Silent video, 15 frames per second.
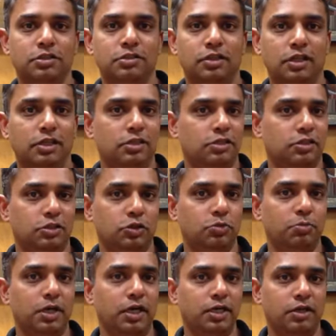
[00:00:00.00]
that you
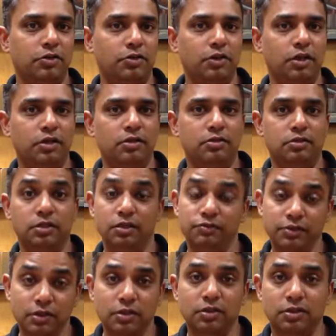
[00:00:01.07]
buy out there,
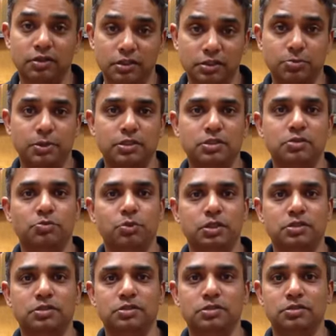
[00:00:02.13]
even the expensive
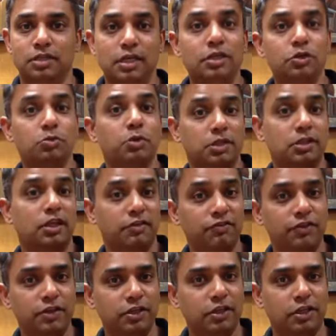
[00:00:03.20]
ones, they do what they
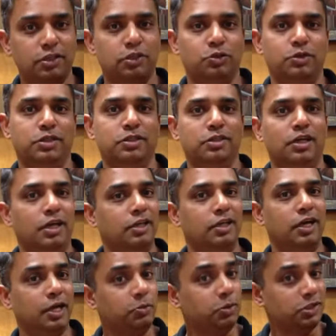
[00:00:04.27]
feel like doing, and
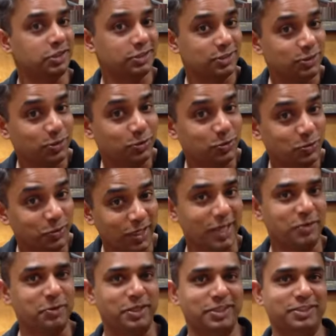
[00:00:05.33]
I want it to do what I
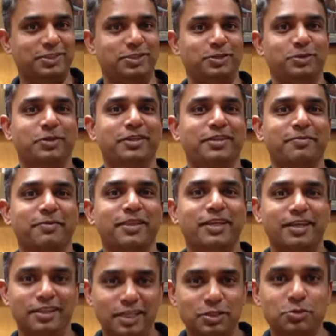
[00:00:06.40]
want it to do. And
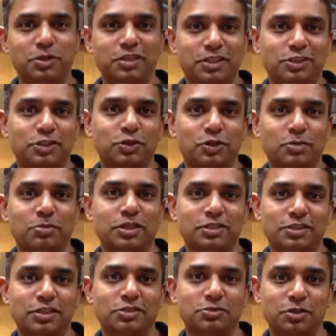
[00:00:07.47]
that's what the Escoda brush
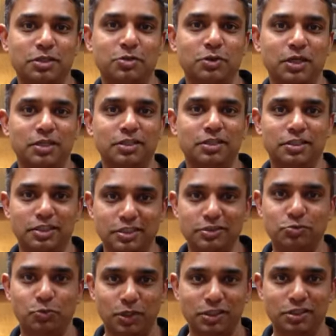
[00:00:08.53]
does really well. It does
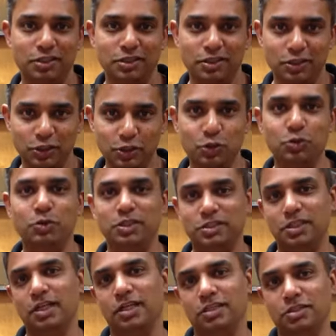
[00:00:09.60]
what you as the
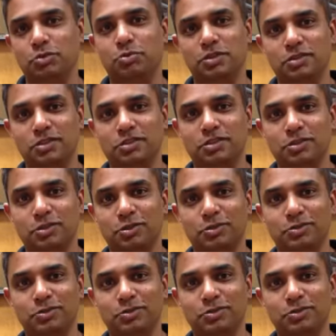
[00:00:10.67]
artist wants it to do.